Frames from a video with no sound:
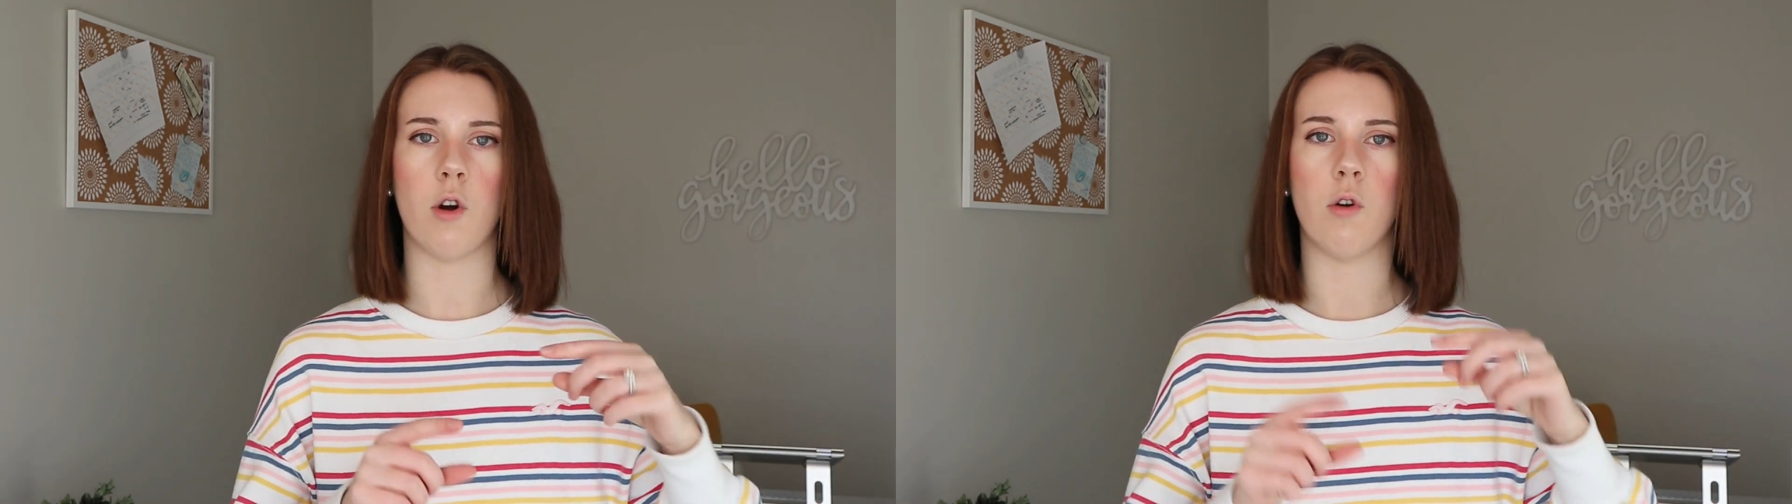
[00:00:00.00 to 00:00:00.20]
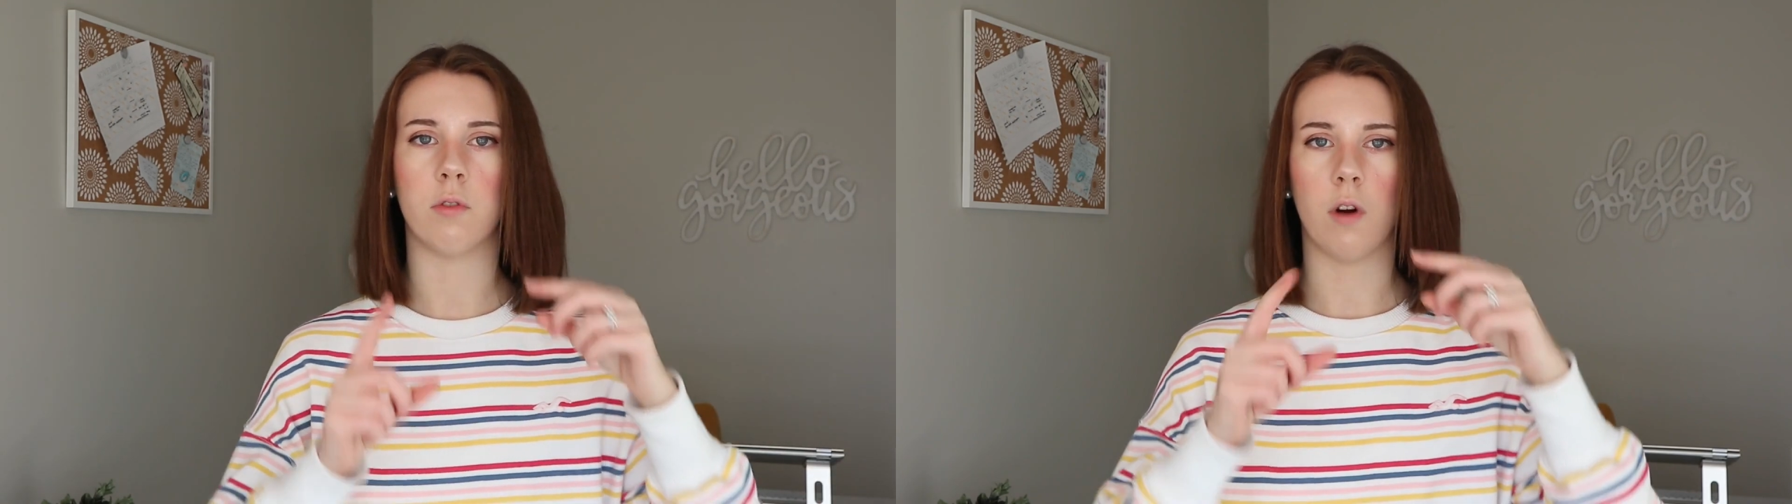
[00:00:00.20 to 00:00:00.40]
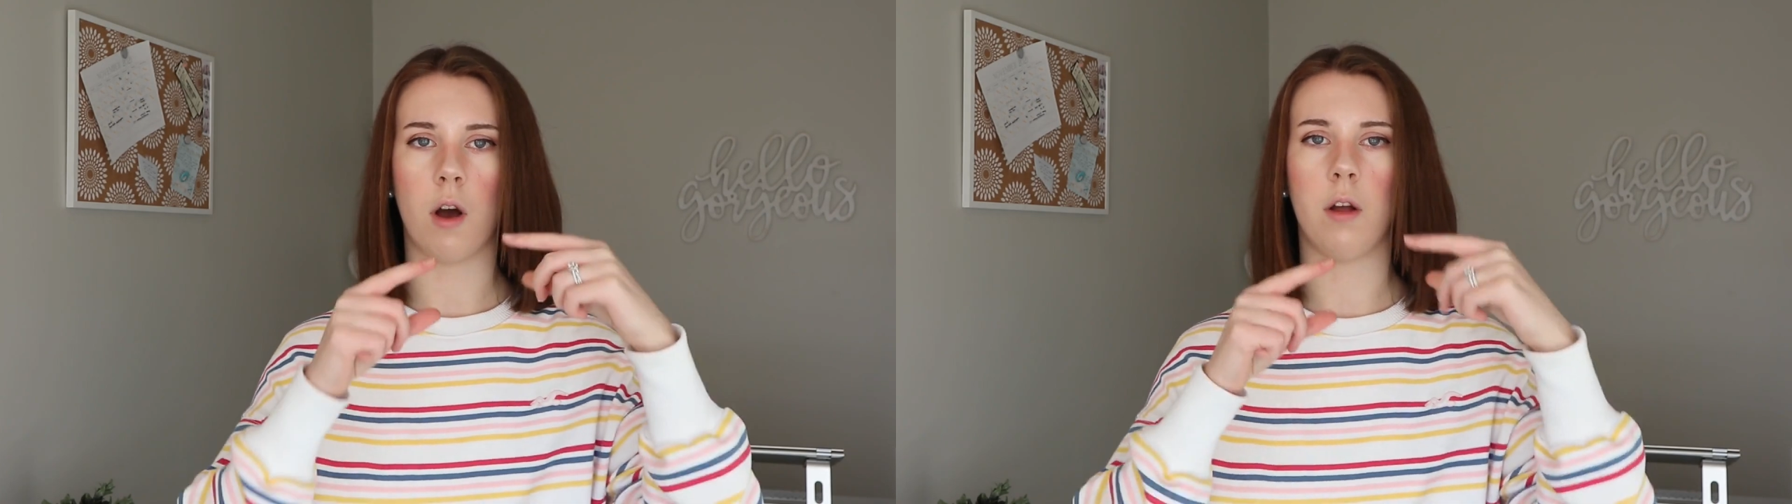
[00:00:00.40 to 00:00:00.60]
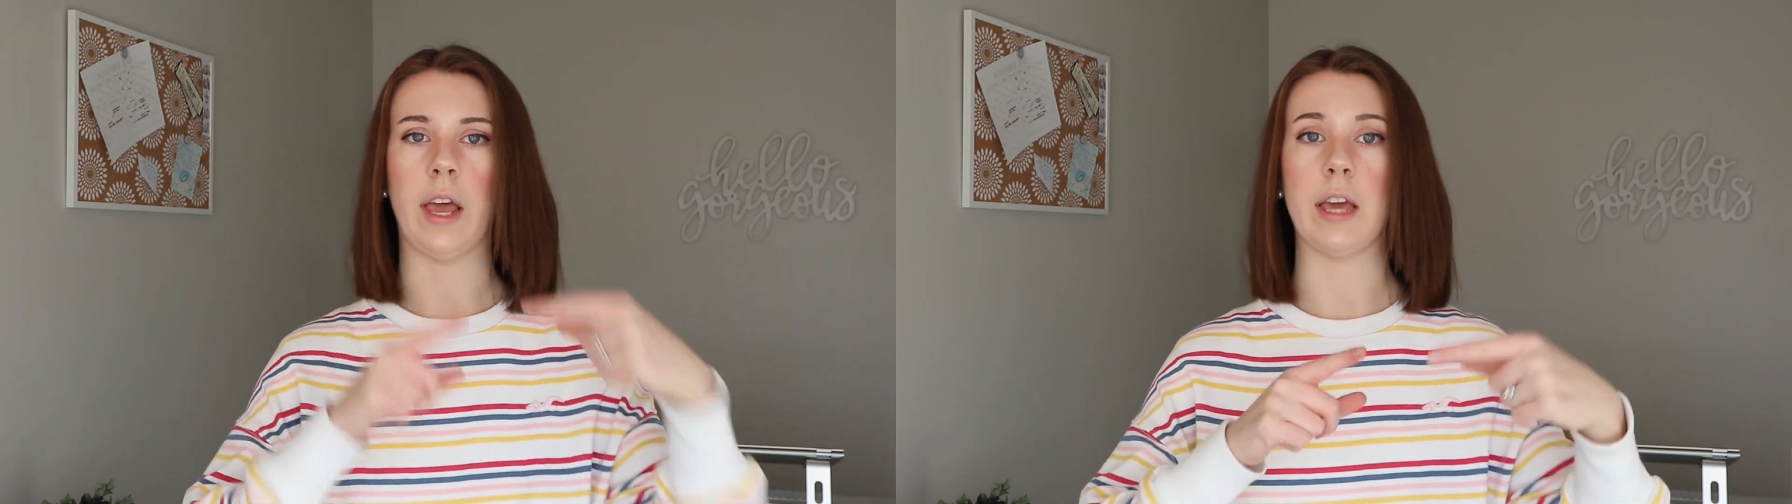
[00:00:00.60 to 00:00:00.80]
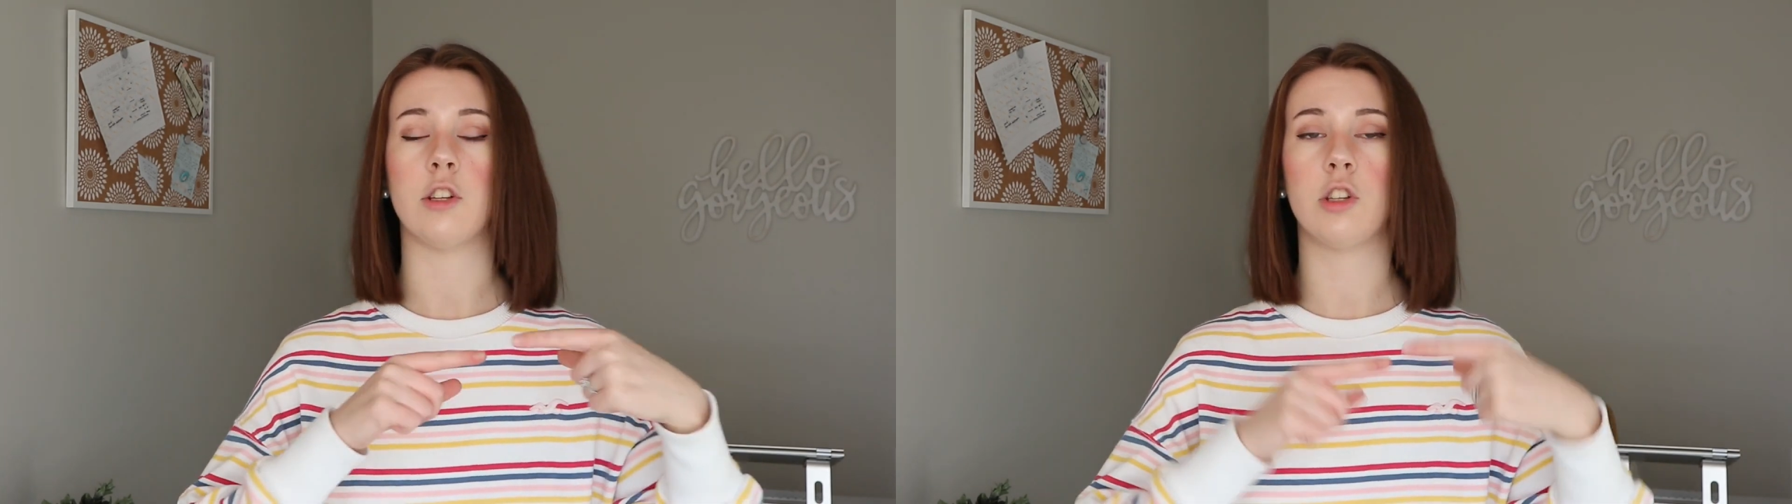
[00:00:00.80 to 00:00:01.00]
overall
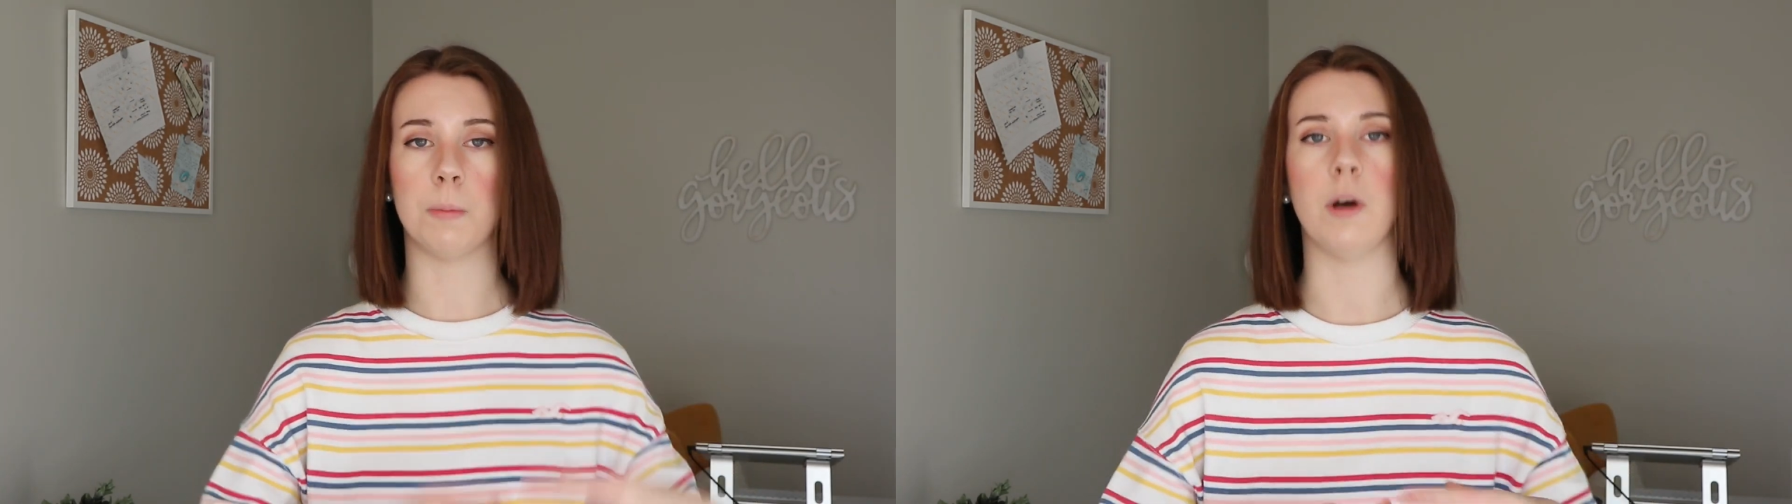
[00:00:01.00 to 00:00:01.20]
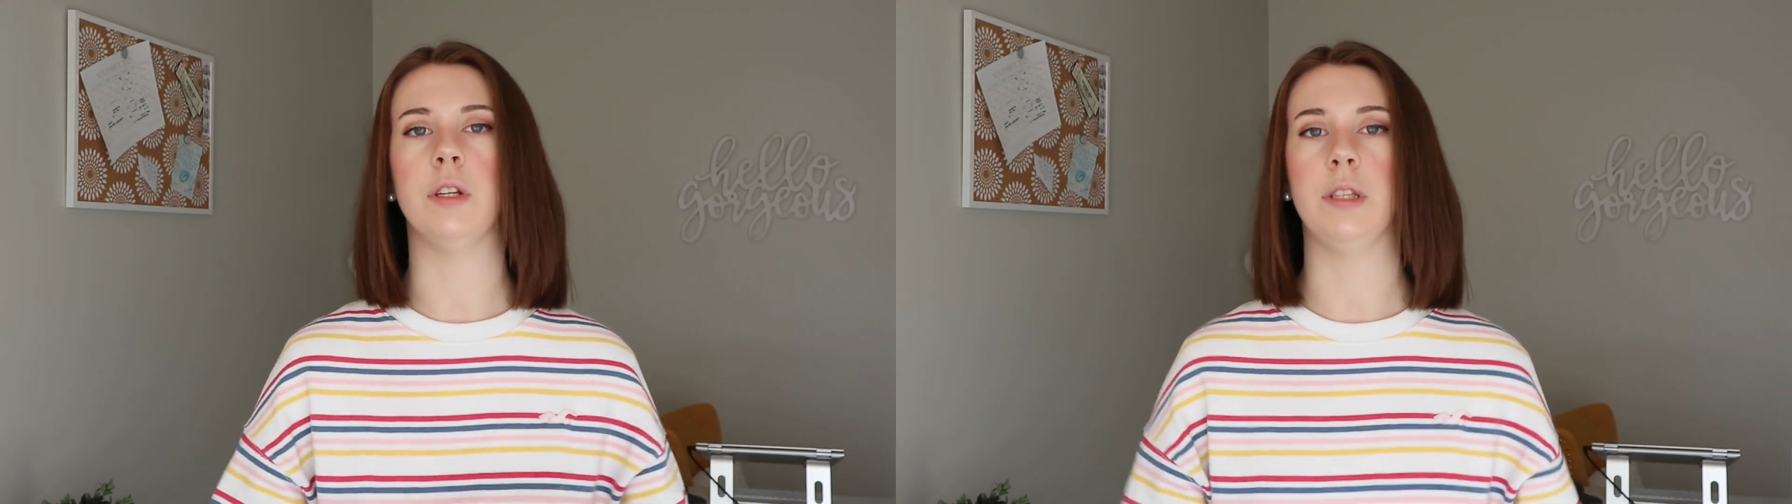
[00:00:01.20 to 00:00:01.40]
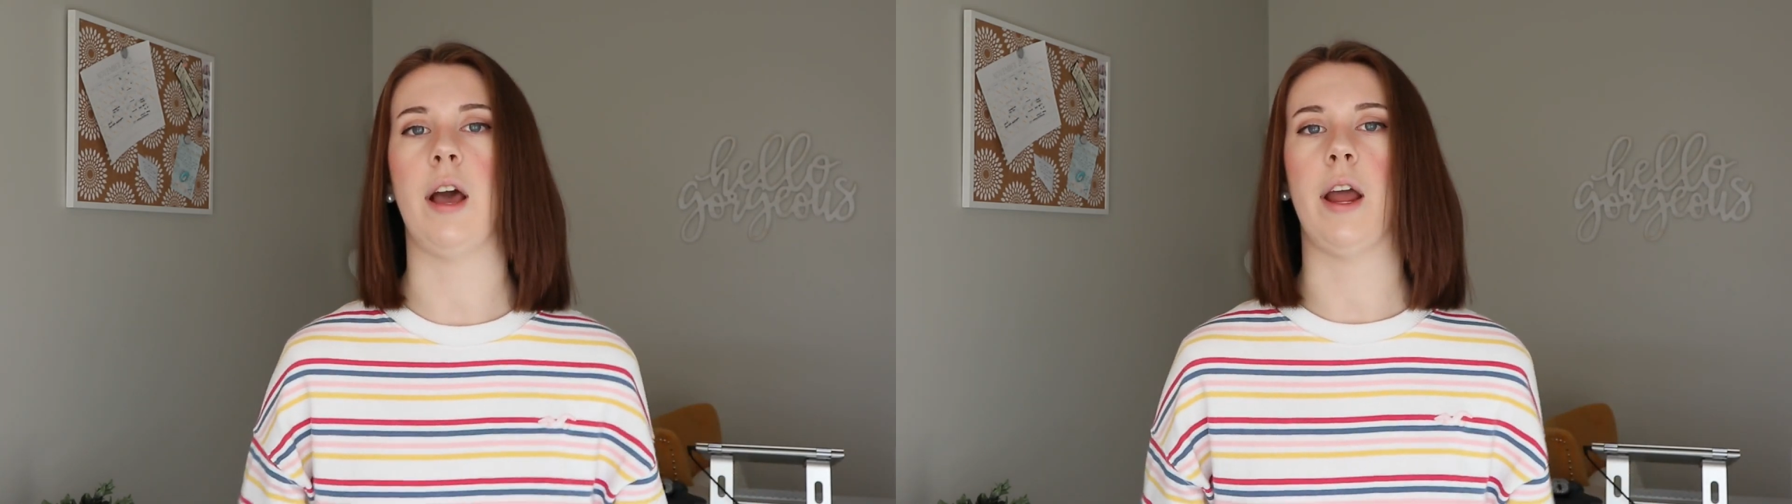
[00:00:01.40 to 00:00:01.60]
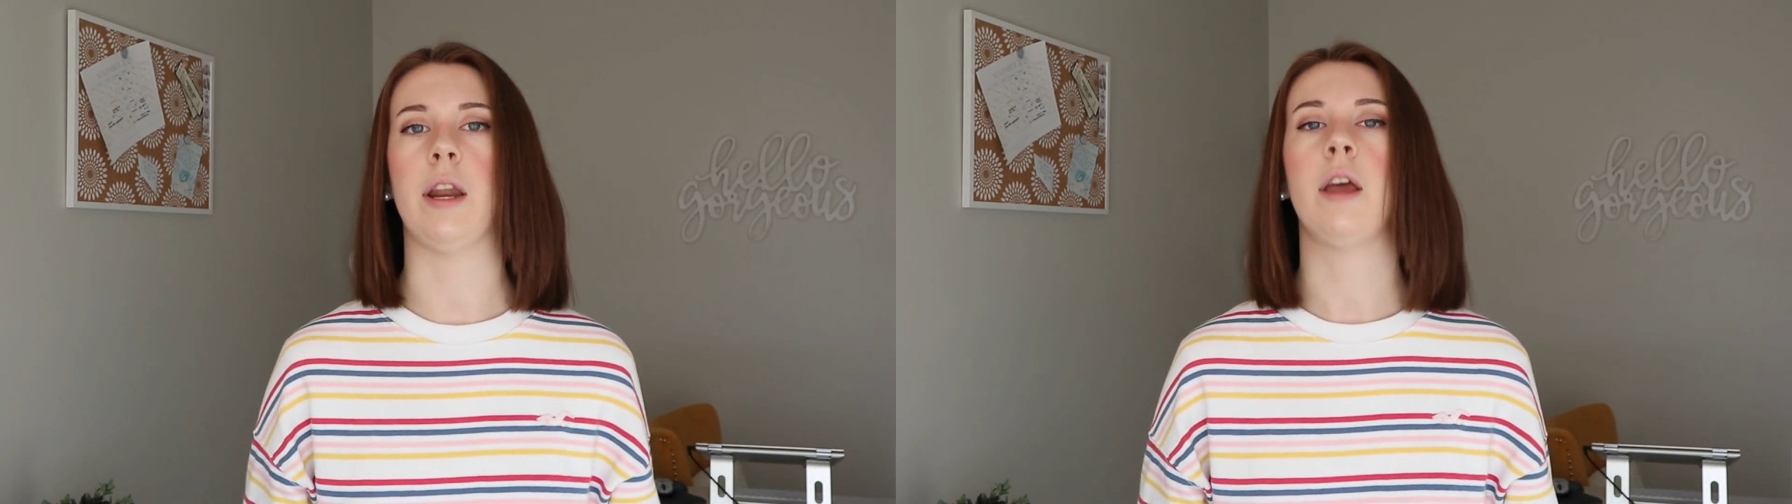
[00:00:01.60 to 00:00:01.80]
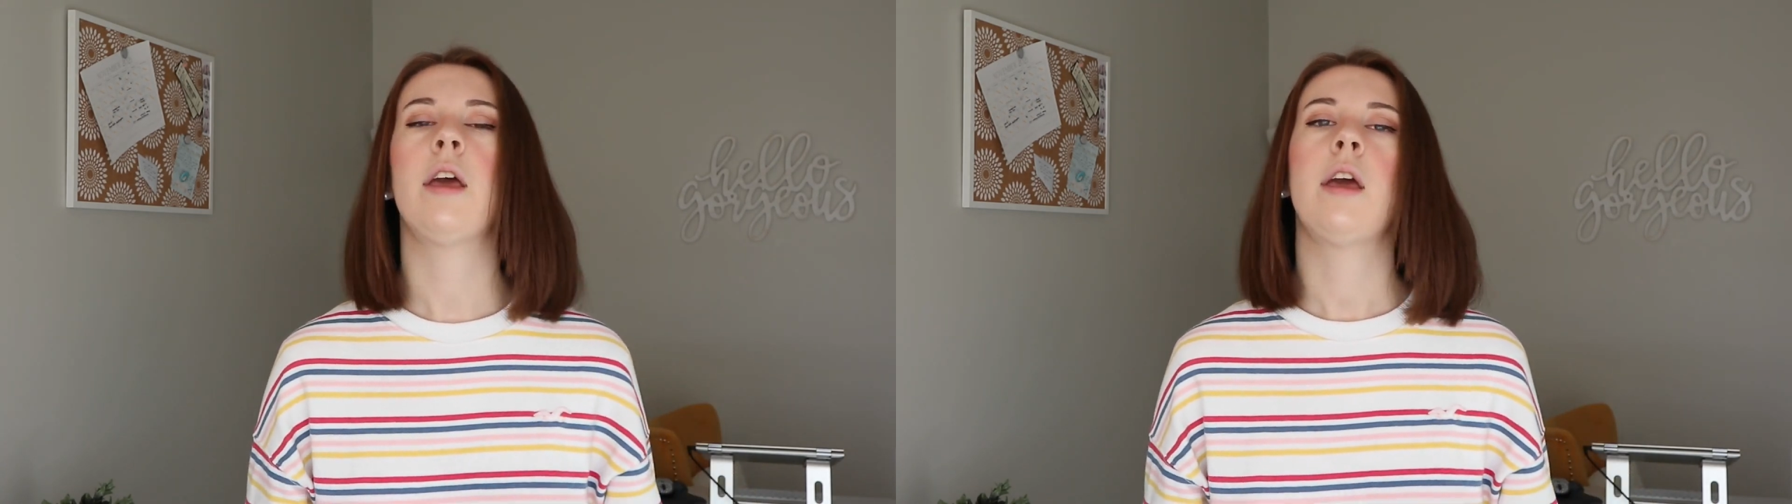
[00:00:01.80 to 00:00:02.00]
like small design,